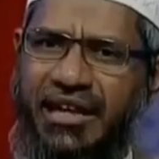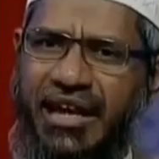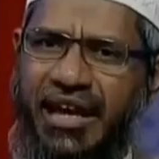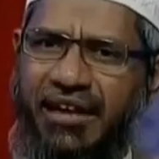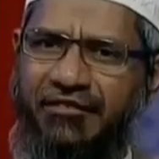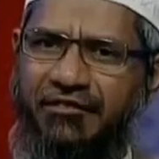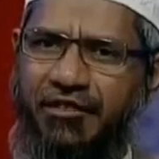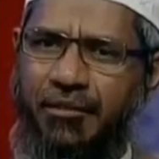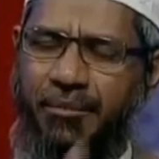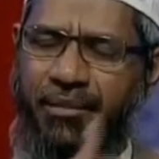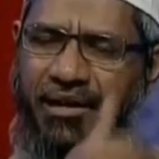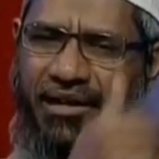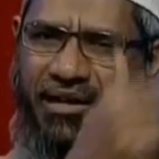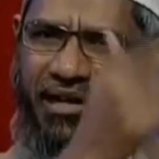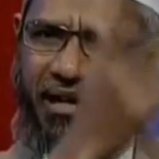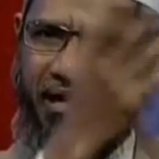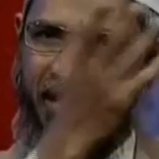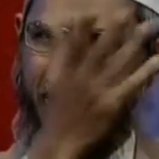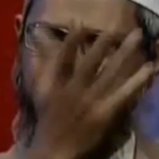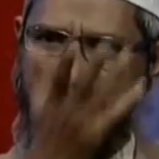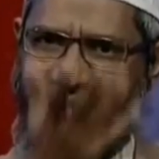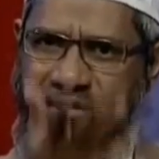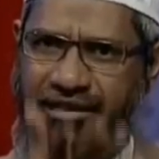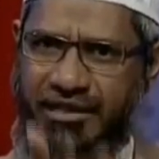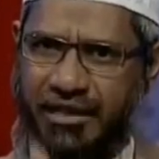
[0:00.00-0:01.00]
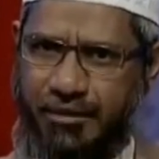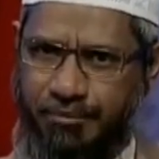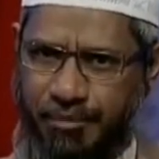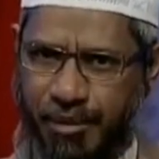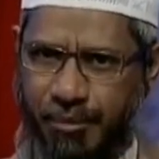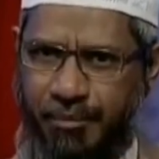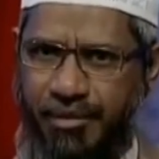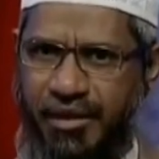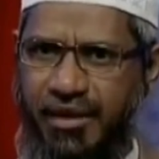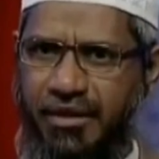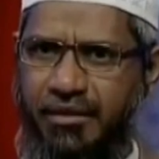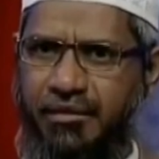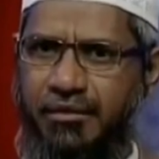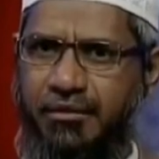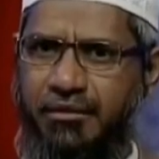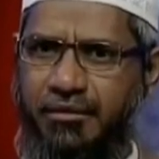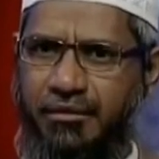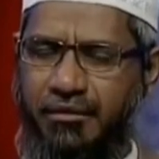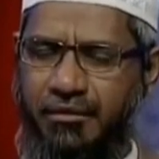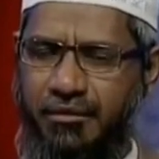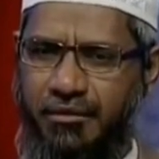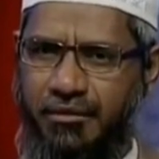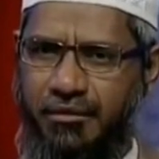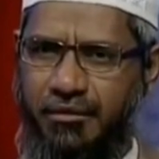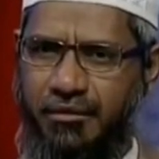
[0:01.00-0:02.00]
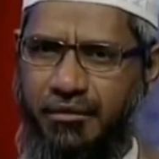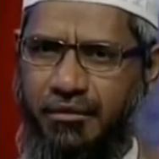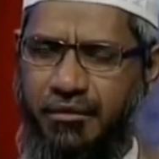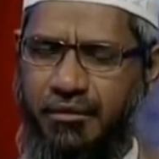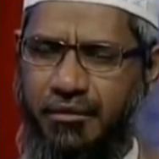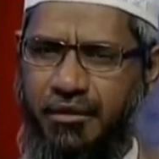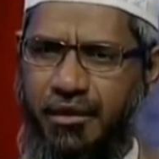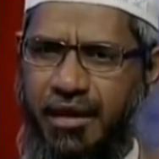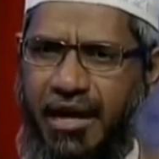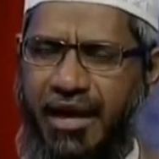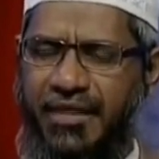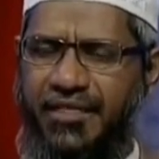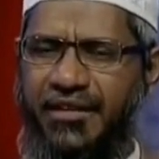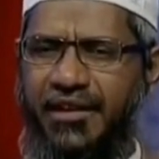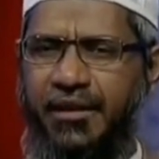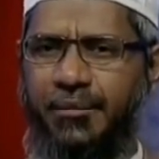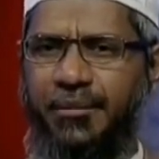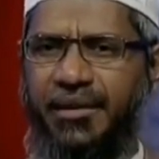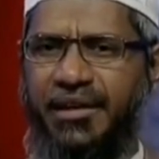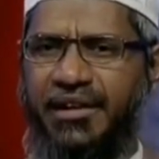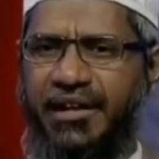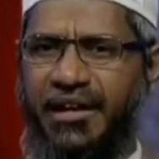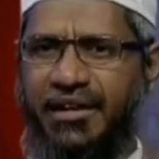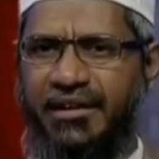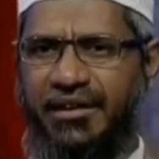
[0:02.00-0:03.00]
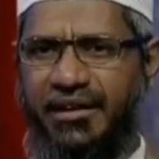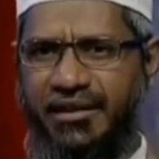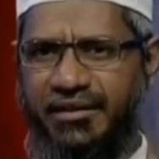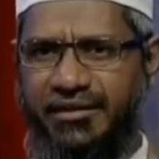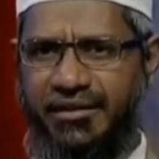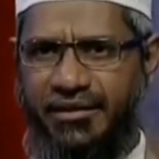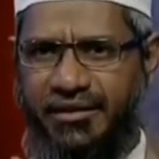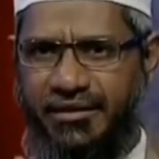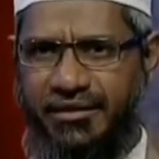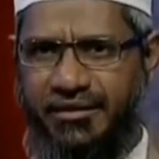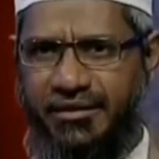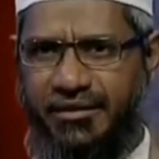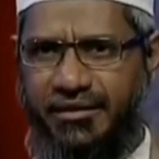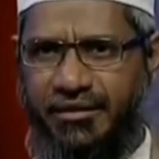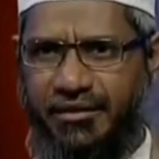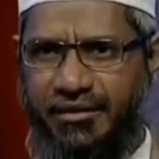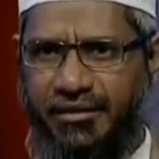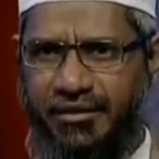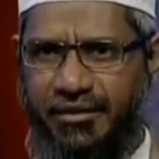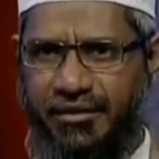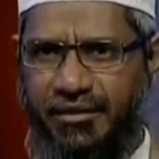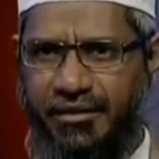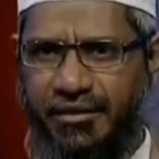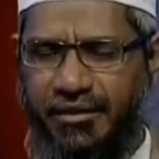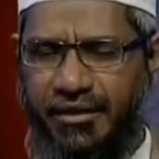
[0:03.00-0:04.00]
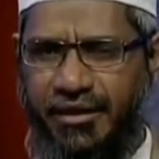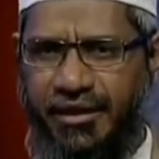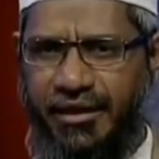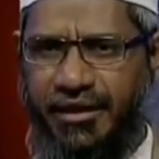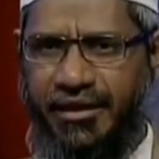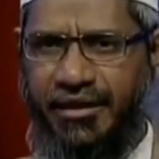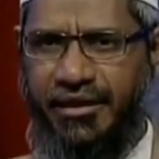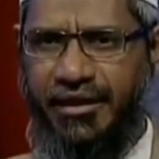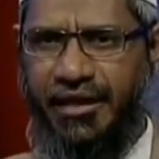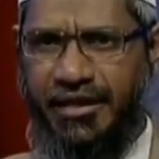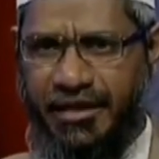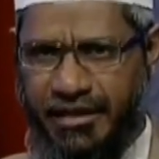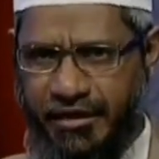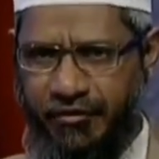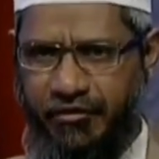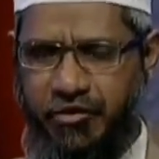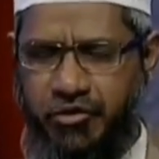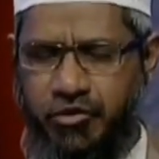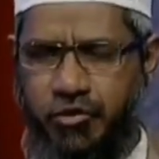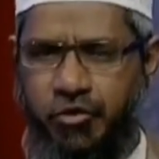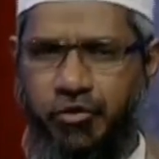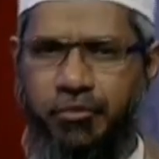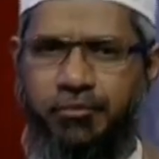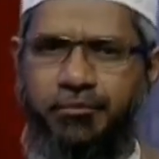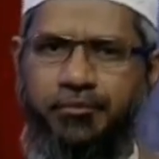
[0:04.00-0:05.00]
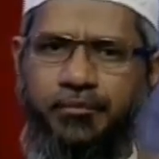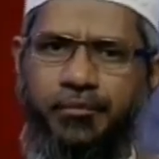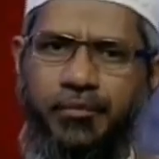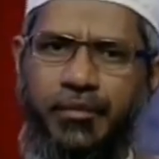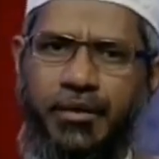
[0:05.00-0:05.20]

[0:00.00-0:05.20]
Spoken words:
a live debate conducted in public and the debate conducted in a TV show,